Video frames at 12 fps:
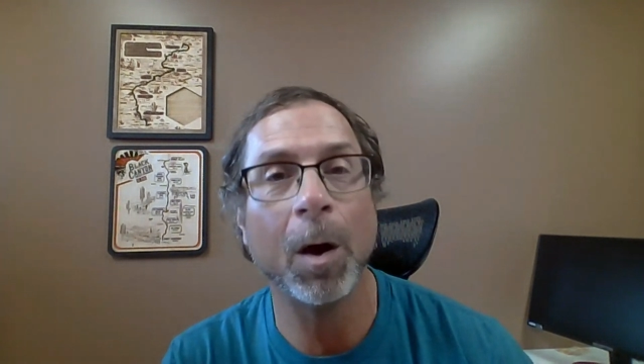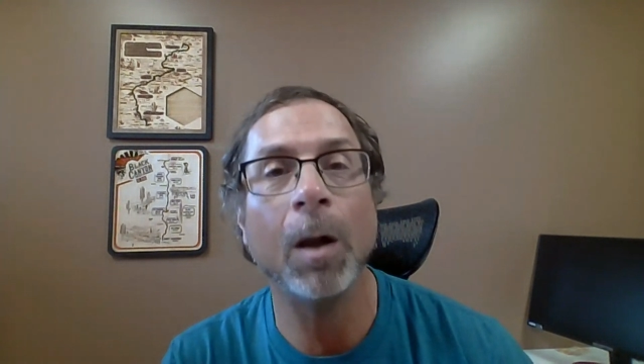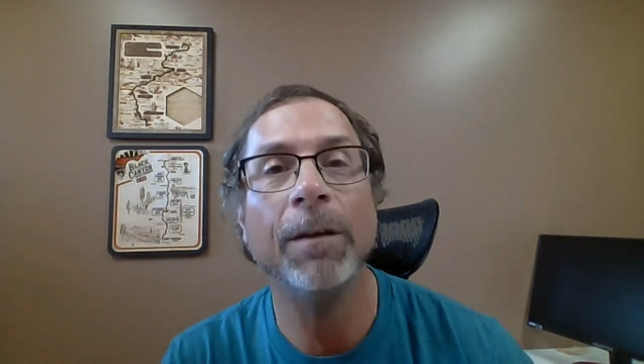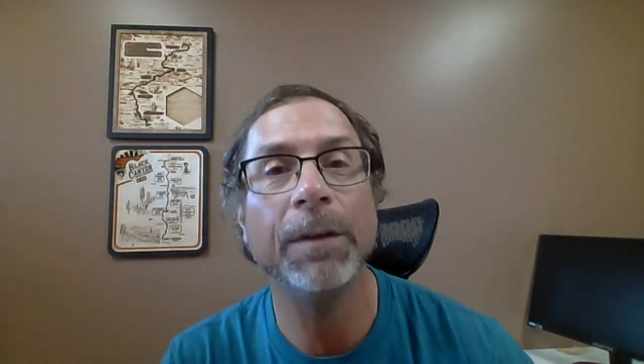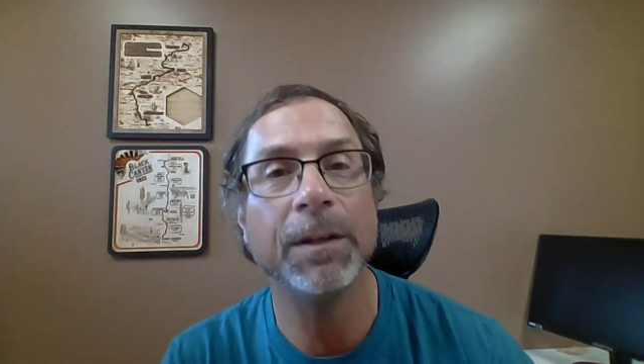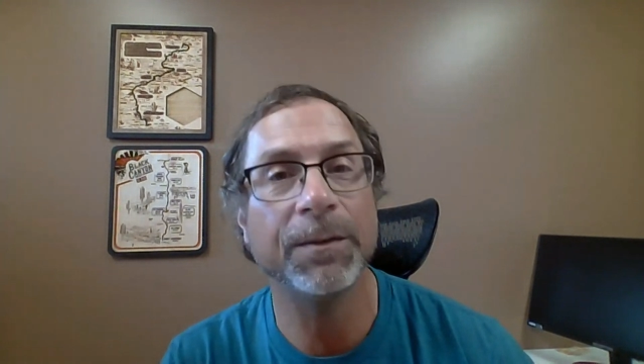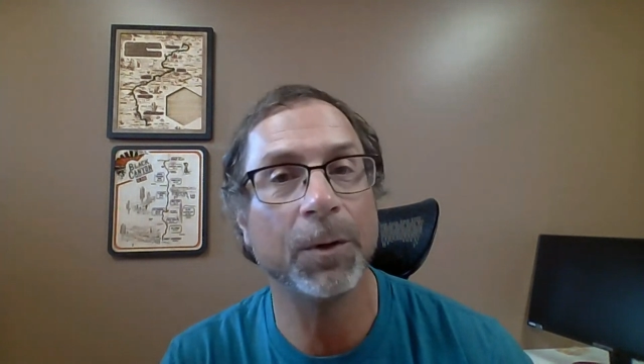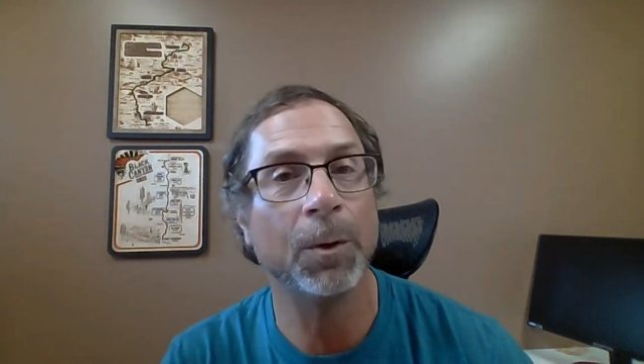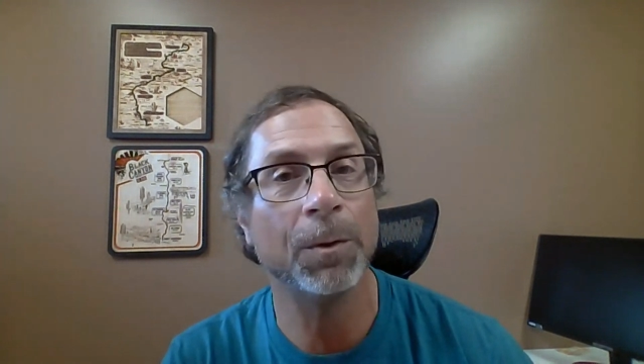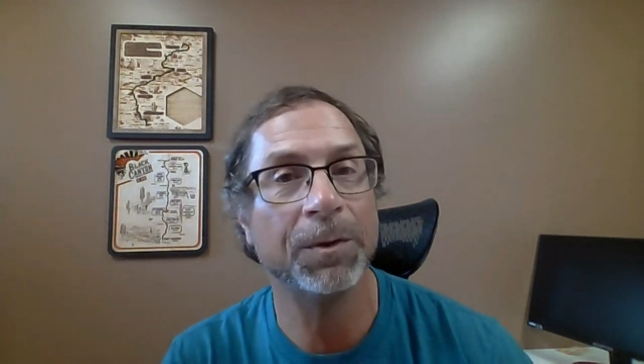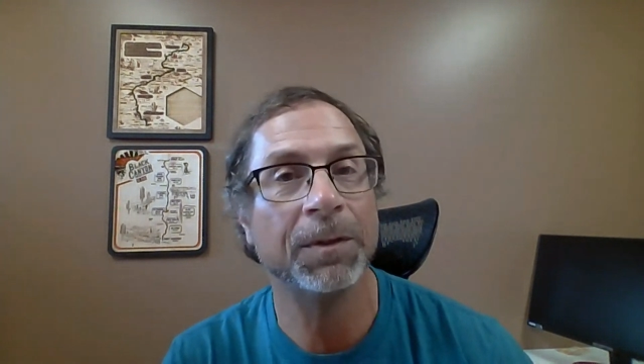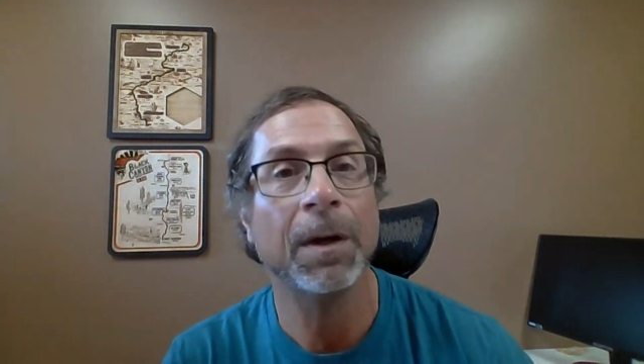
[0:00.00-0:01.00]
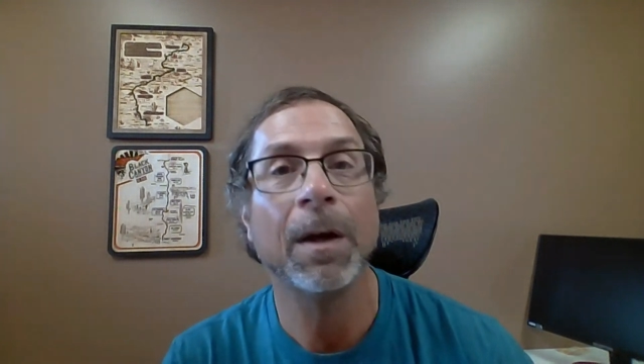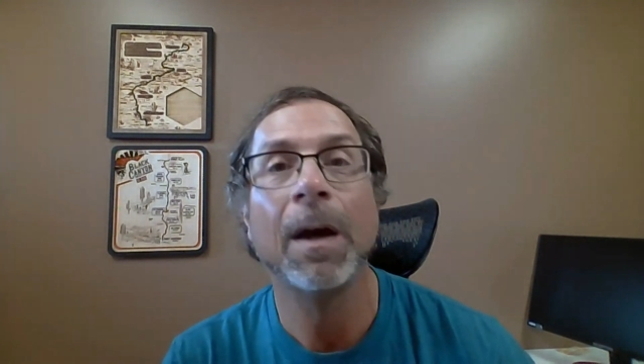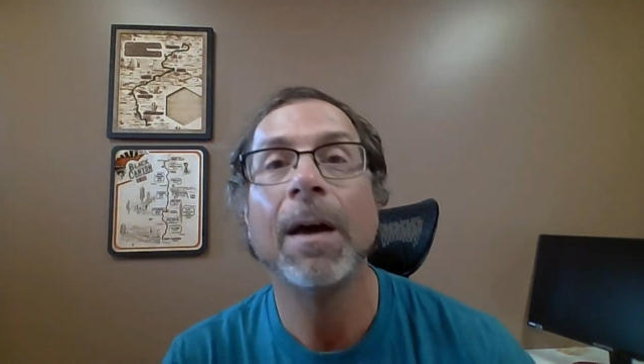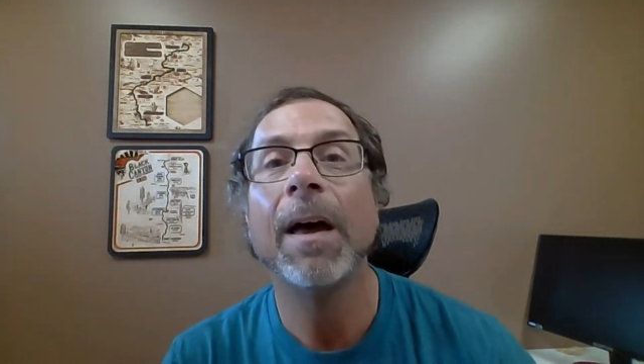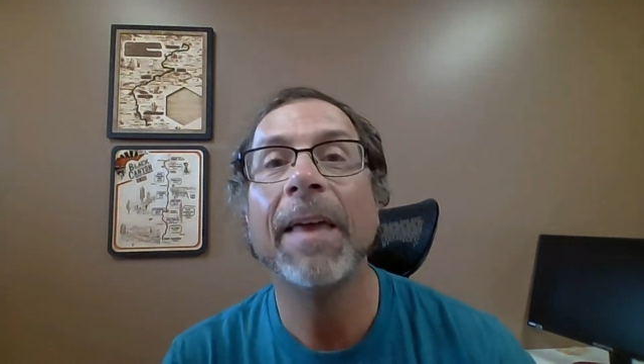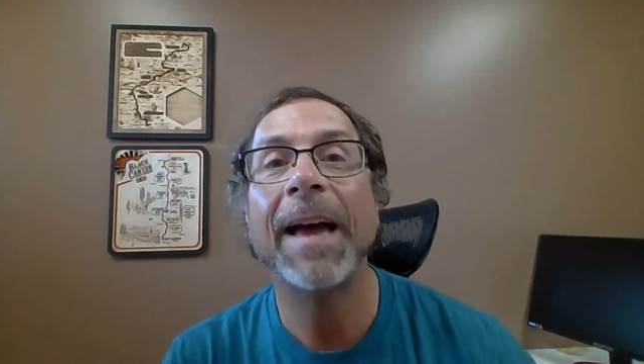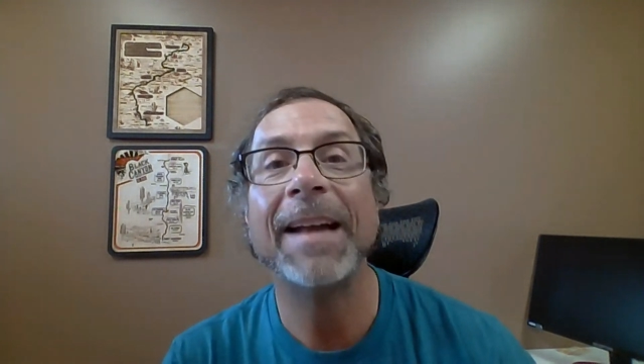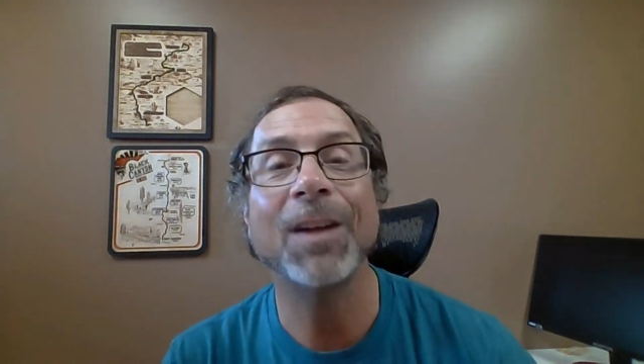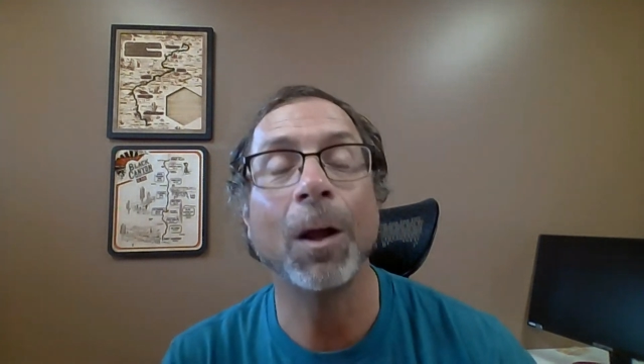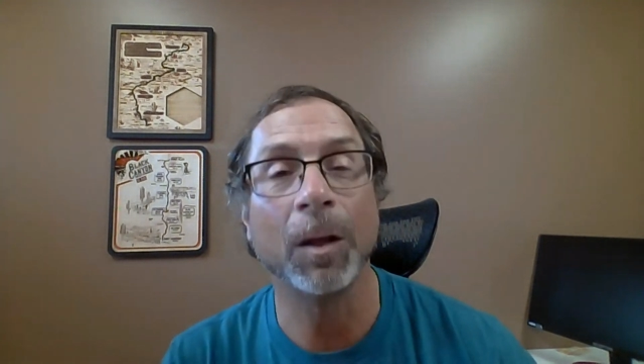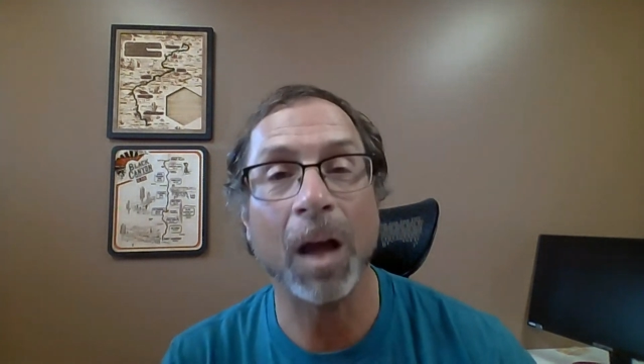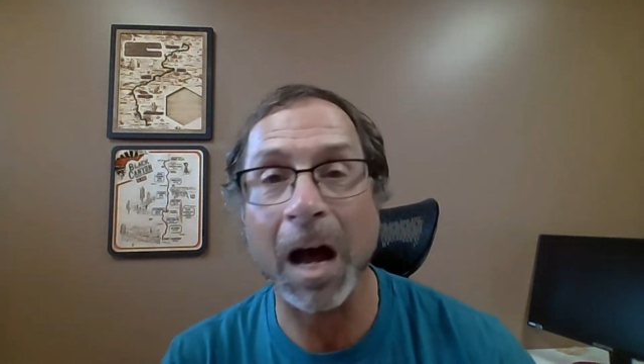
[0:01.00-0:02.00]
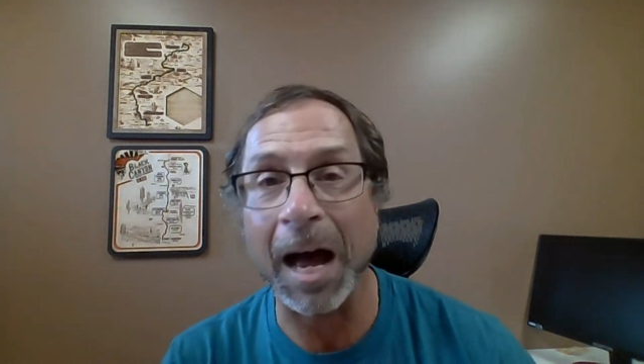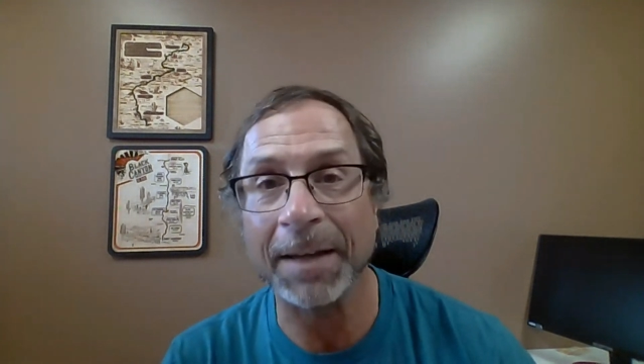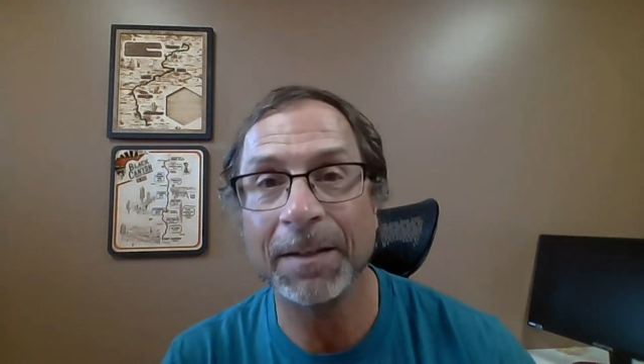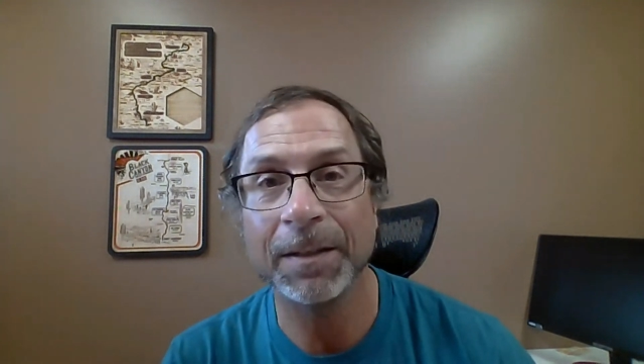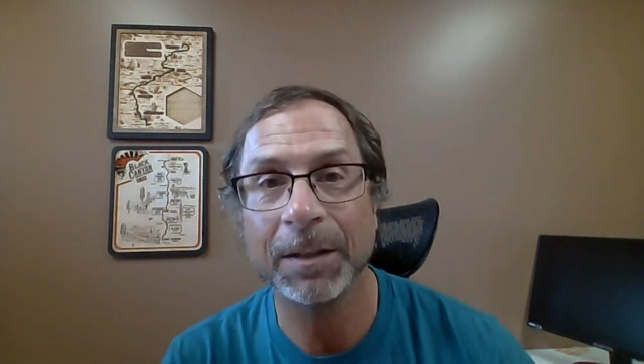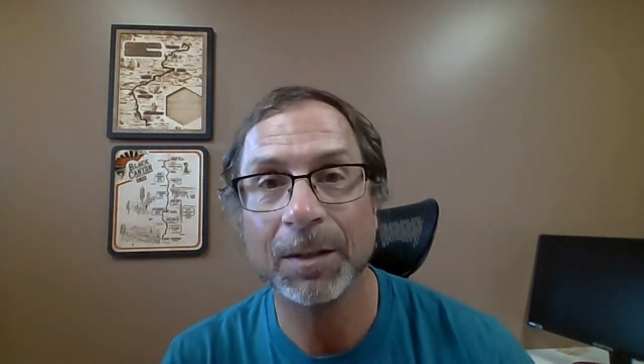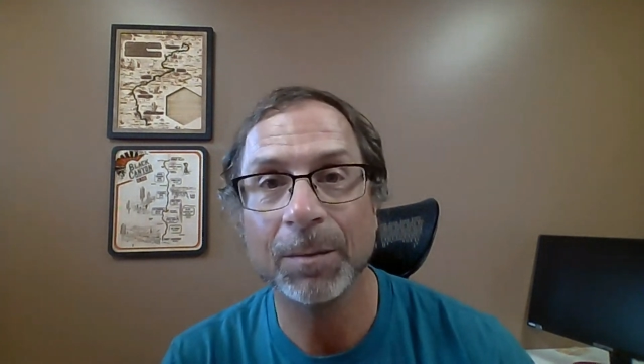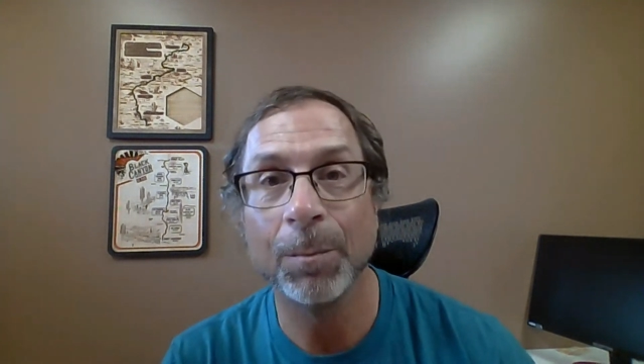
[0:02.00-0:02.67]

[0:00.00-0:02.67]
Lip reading: All of these folks, that's a lot.